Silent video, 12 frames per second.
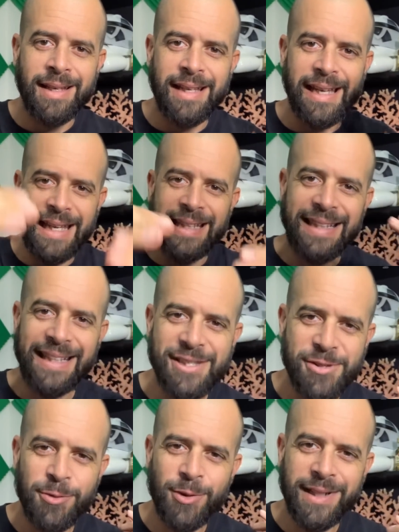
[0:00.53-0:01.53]
In this
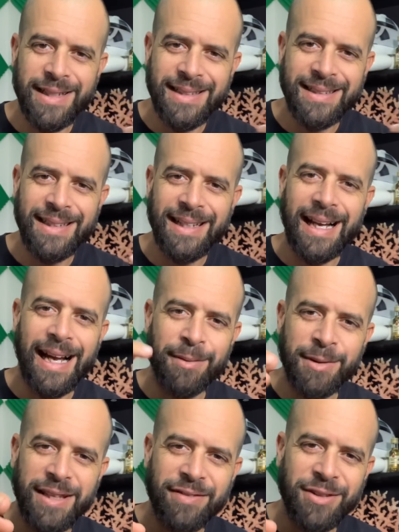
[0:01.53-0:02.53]
one, I'm
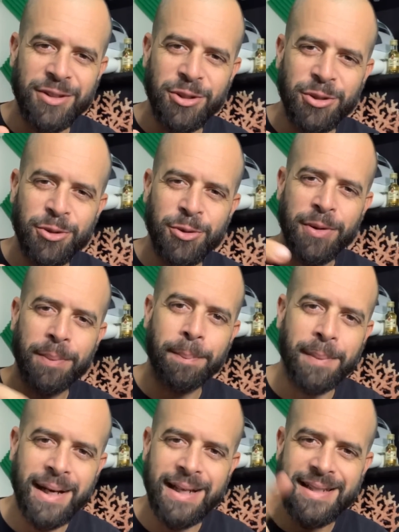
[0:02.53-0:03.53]
giving you
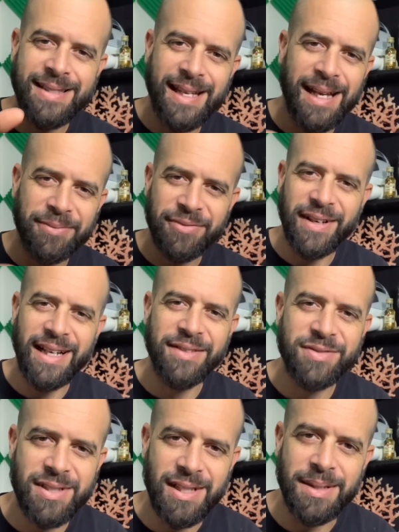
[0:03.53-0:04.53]
my top 5
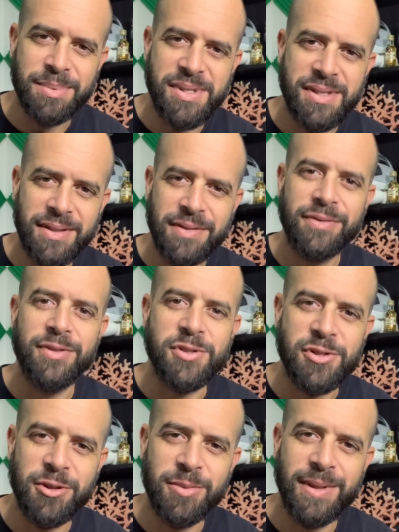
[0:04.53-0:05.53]
tips for
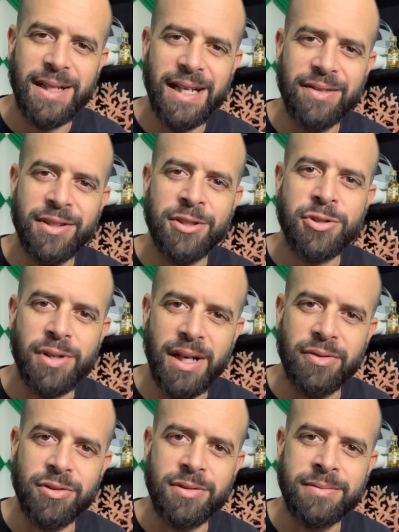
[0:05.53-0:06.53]
scuba diving
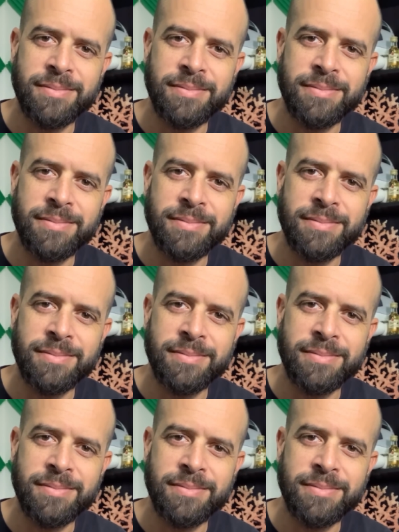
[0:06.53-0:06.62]
travel.